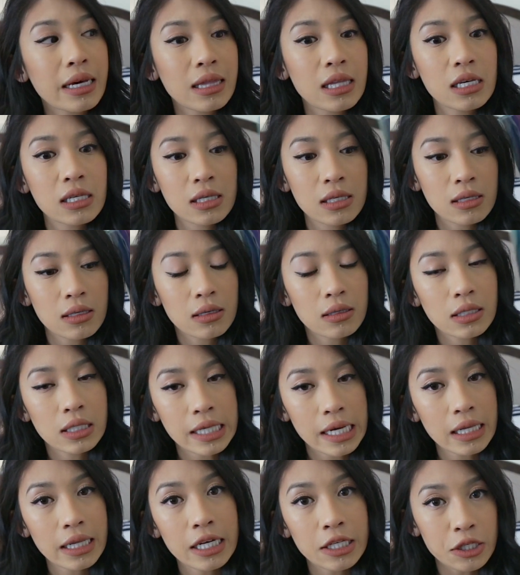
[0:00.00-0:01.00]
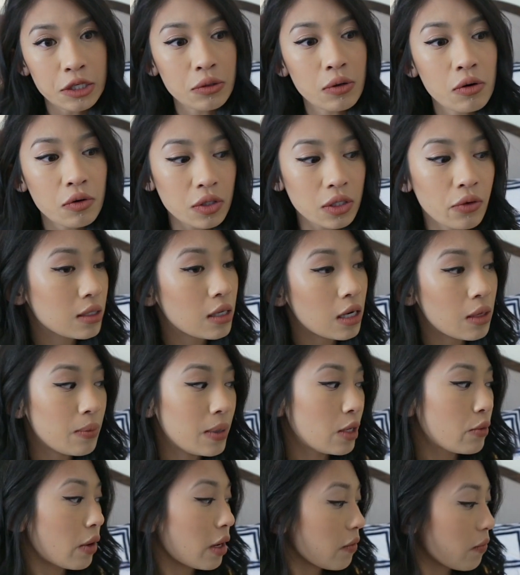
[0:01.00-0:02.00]
this Daily Duo is gonna be
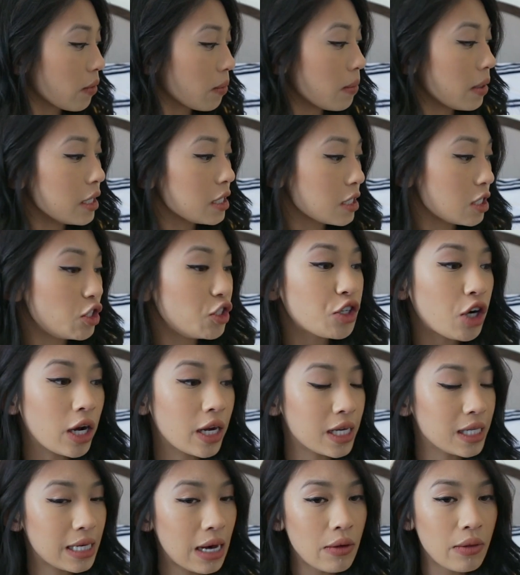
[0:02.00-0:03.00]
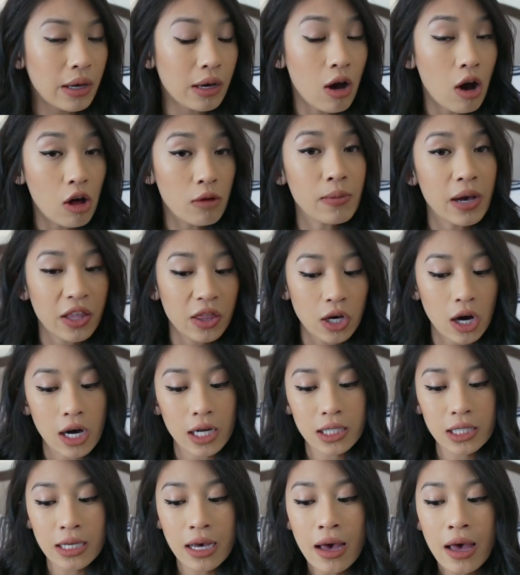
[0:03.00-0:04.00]
great for me just jotting down like all my
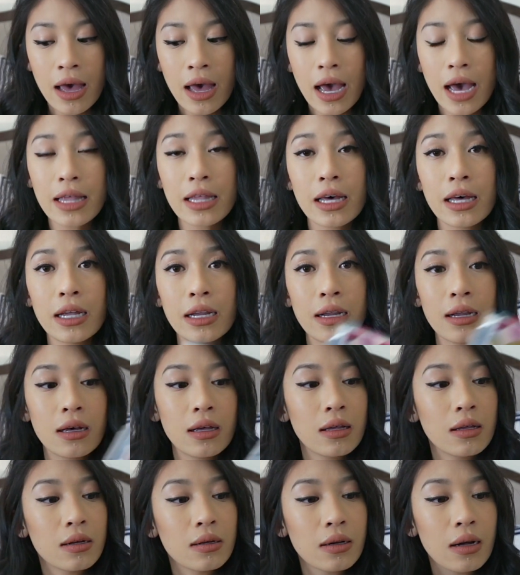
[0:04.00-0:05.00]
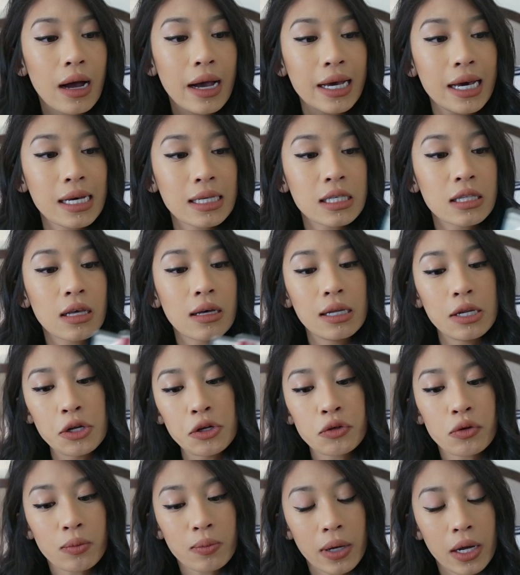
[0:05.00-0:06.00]
thoughts. And then I guess the
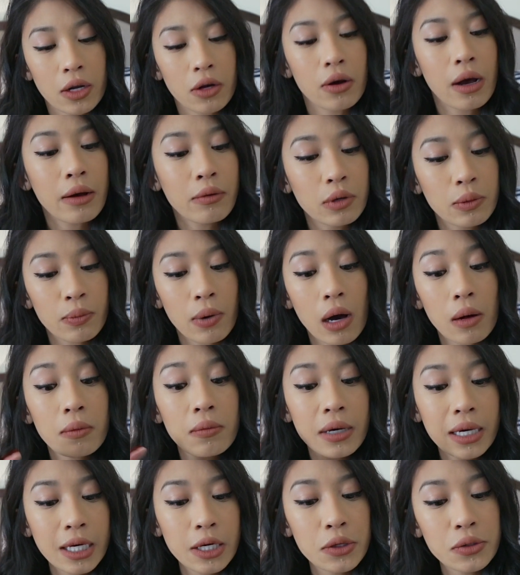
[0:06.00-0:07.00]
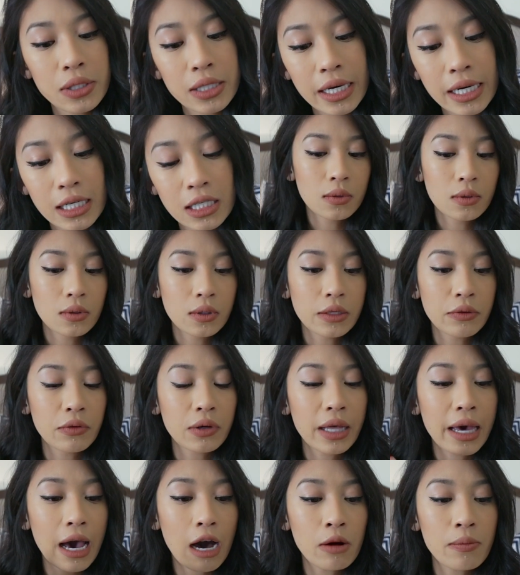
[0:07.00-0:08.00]
neutral planner, I would probably use it to
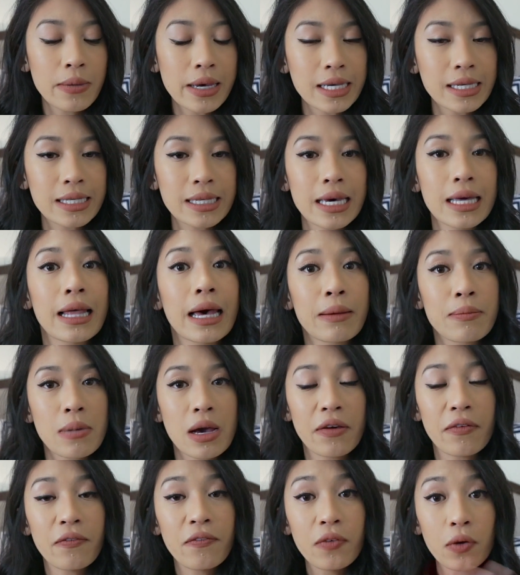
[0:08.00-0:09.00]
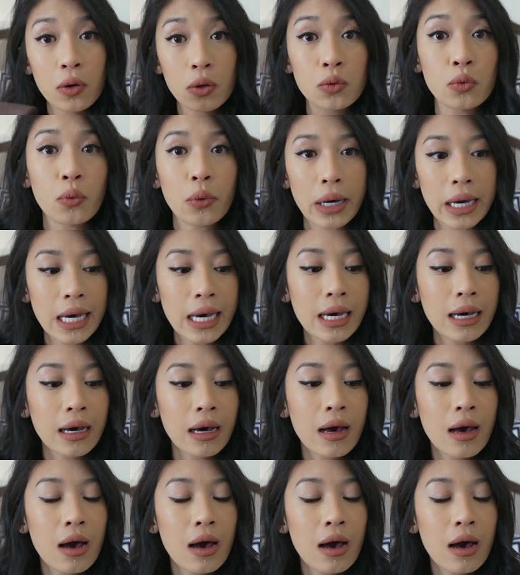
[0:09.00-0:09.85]
really help me see like my full week,